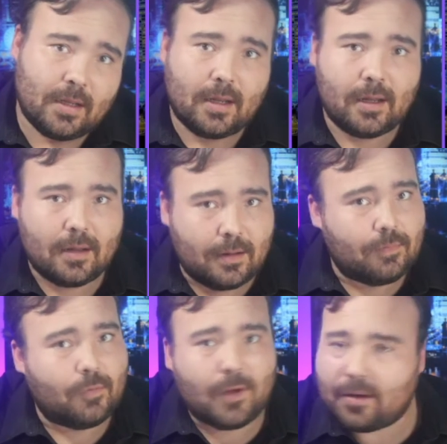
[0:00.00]

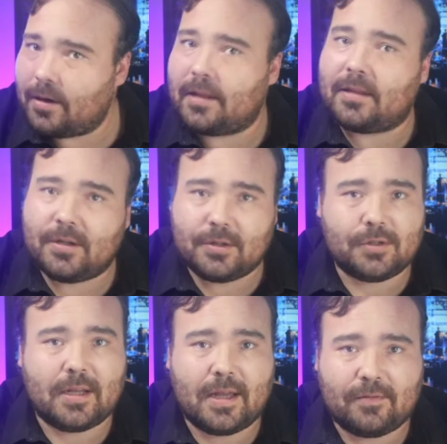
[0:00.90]
Whether or not they
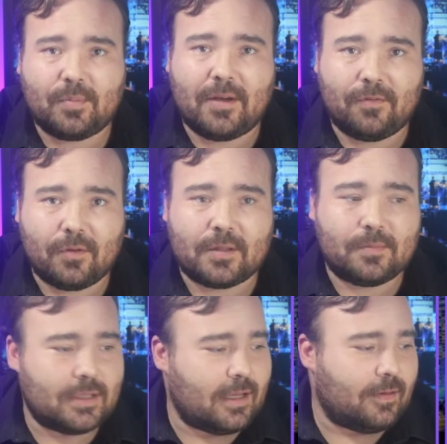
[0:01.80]
should have to pay for it
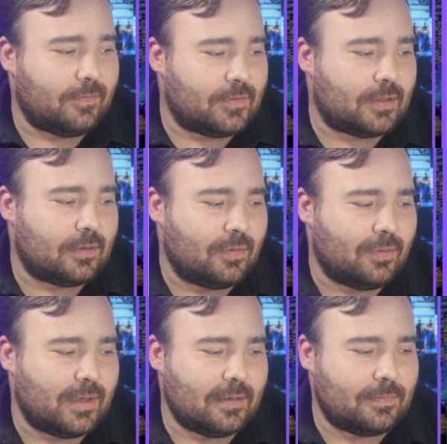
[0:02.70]
themselves,
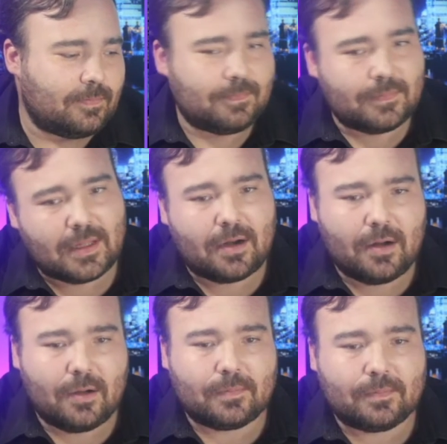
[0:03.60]
well, I don't
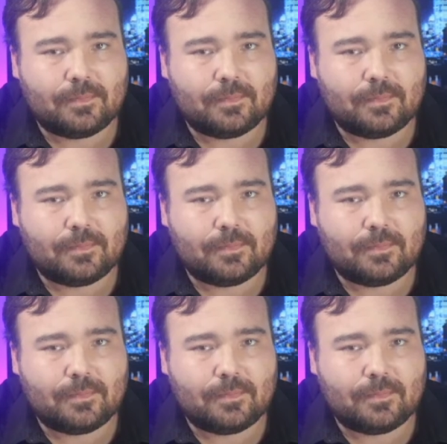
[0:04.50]
know.